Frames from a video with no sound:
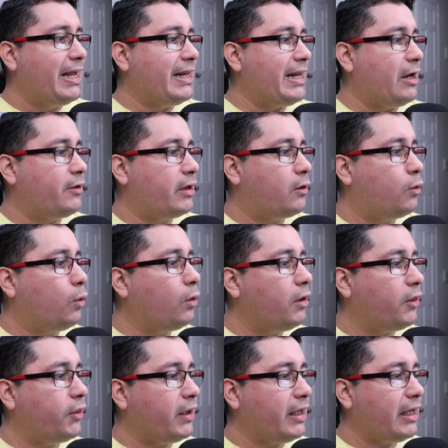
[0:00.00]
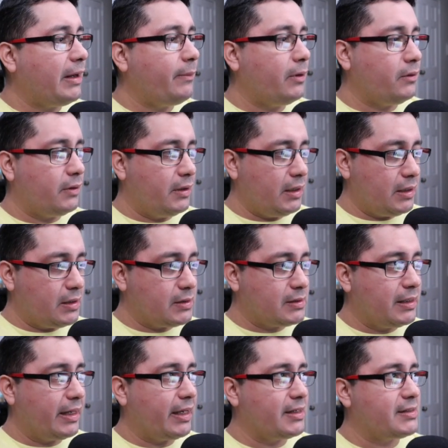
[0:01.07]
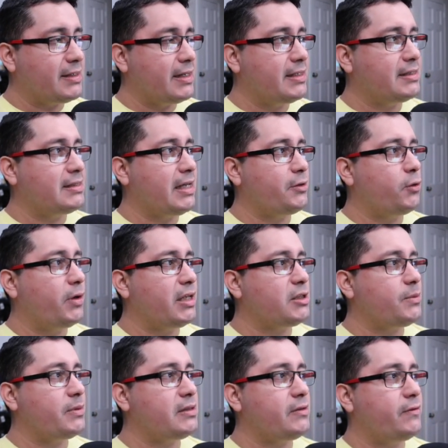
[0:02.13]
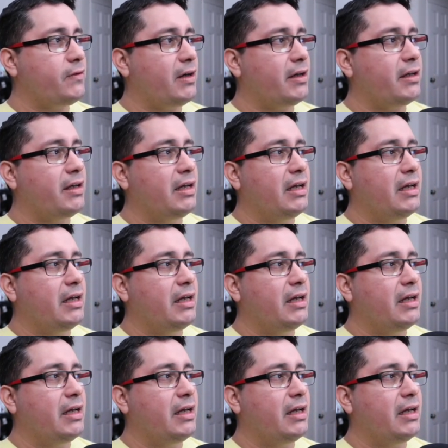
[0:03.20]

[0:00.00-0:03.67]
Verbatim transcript: Now, the cool thing about this, like I said, is that you can specify